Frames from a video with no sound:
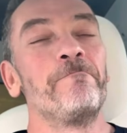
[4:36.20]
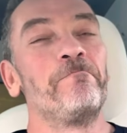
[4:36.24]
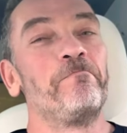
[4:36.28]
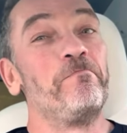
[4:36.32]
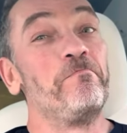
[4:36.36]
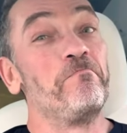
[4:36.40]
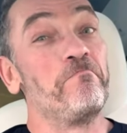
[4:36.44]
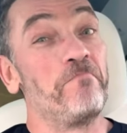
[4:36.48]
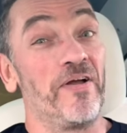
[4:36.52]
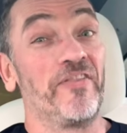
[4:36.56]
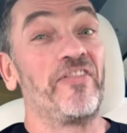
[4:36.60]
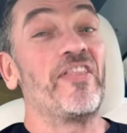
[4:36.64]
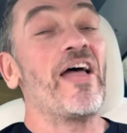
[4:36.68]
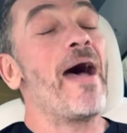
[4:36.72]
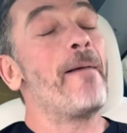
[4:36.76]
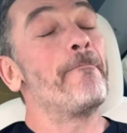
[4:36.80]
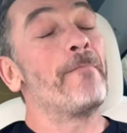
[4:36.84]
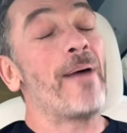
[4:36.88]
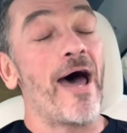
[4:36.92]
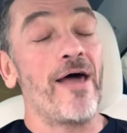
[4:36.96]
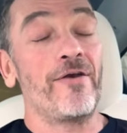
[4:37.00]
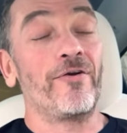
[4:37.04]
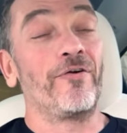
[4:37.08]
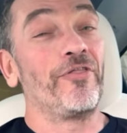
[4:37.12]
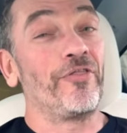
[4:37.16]
But that
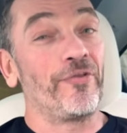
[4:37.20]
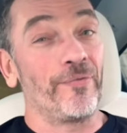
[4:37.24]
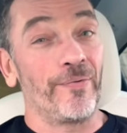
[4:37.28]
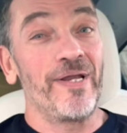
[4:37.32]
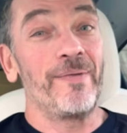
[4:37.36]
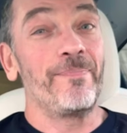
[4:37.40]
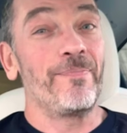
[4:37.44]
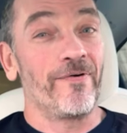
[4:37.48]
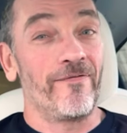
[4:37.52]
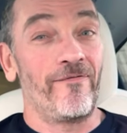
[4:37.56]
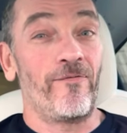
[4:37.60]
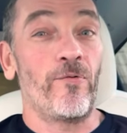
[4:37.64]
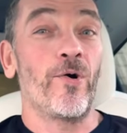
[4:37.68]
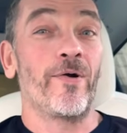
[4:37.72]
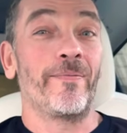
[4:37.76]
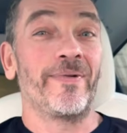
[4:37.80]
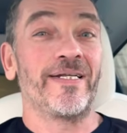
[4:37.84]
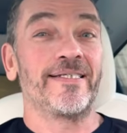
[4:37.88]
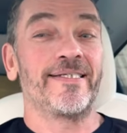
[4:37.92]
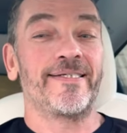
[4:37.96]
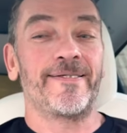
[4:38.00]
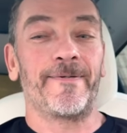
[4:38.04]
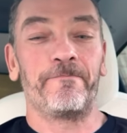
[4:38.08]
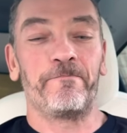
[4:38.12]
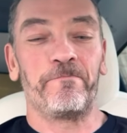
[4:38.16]
Model 3
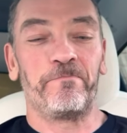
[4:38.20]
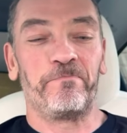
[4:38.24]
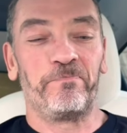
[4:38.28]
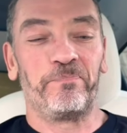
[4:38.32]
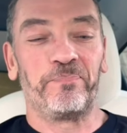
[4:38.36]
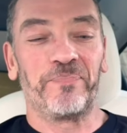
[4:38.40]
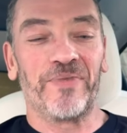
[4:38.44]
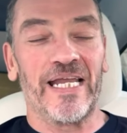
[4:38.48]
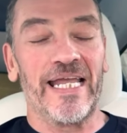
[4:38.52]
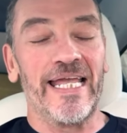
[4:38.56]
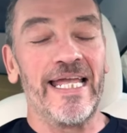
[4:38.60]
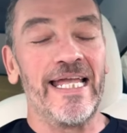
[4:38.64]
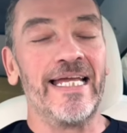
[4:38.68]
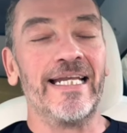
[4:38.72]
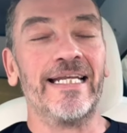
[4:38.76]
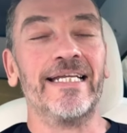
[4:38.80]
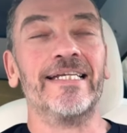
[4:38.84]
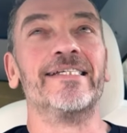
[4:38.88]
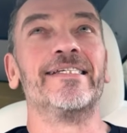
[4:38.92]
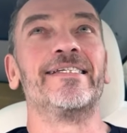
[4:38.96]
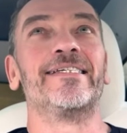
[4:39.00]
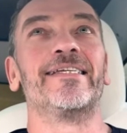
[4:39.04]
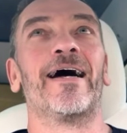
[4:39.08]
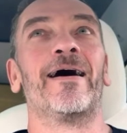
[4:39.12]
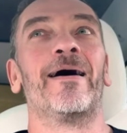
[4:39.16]
Performance, it
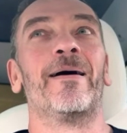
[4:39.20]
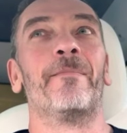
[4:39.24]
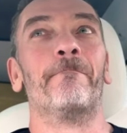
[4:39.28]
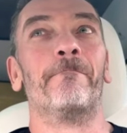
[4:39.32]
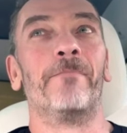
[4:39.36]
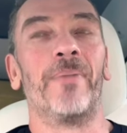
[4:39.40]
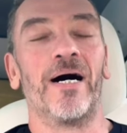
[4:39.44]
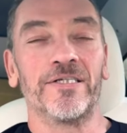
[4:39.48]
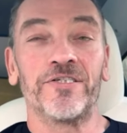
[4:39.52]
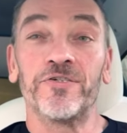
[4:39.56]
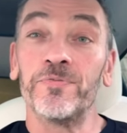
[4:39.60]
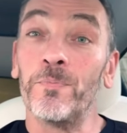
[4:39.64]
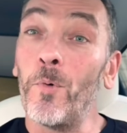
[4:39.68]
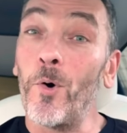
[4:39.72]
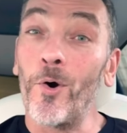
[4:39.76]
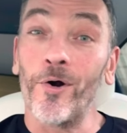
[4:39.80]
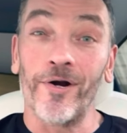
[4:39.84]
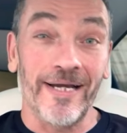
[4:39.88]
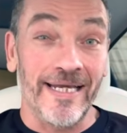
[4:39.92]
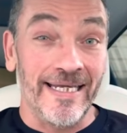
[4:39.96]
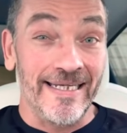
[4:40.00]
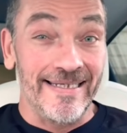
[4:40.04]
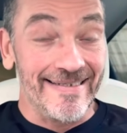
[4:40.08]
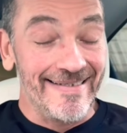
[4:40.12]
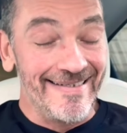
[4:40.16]
is a much more
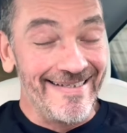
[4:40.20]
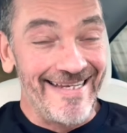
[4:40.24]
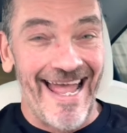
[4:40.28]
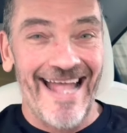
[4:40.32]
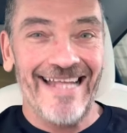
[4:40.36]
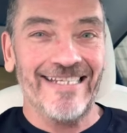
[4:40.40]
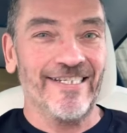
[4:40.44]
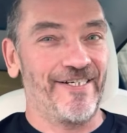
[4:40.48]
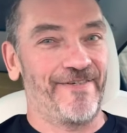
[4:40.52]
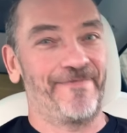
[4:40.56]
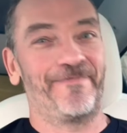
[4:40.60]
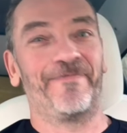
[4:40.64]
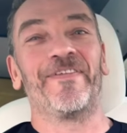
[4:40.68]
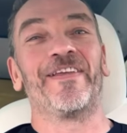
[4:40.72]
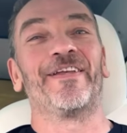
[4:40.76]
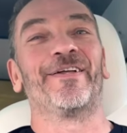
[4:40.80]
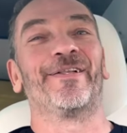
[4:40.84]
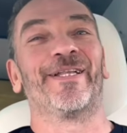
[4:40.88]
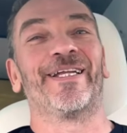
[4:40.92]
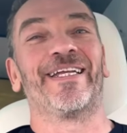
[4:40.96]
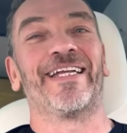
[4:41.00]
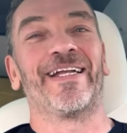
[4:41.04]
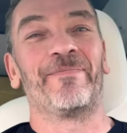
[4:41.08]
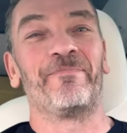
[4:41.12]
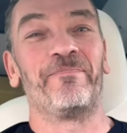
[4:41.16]
intense
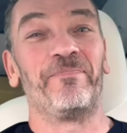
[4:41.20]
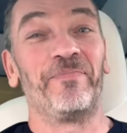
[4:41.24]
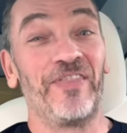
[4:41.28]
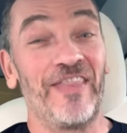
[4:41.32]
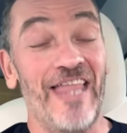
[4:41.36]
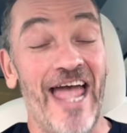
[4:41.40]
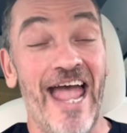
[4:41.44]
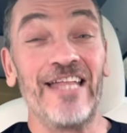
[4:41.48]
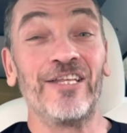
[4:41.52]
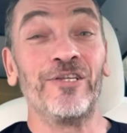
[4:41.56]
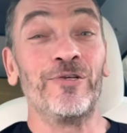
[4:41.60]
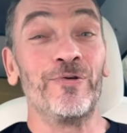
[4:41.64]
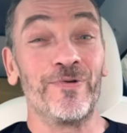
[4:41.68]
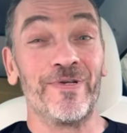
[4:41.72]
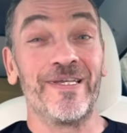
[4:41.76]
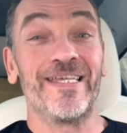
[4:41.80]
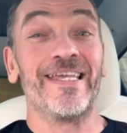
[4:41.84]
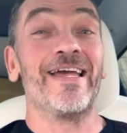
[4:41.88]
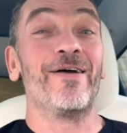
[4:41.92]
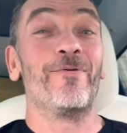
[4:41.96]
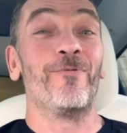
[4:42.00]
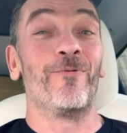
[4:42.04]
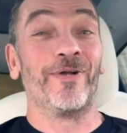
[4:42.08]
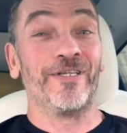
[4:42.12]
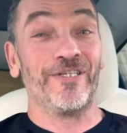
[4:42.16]
feeling that you
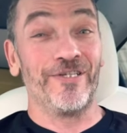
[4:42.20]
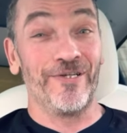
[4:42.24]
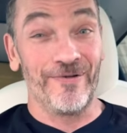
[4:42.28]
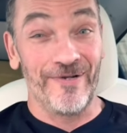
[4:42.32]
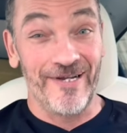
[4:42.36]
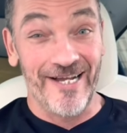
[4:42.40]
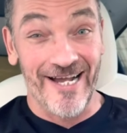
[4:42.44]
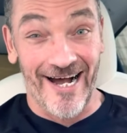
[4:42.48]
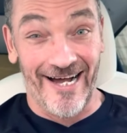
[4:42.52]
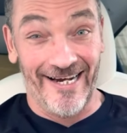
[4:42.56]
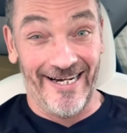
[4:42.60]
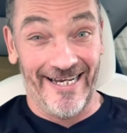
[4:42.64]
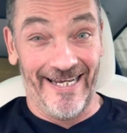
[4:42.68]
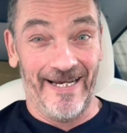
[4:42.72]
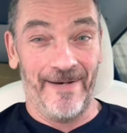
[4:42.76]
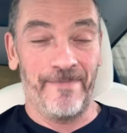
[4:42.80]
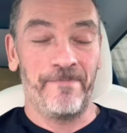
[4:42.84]
get when you gun it.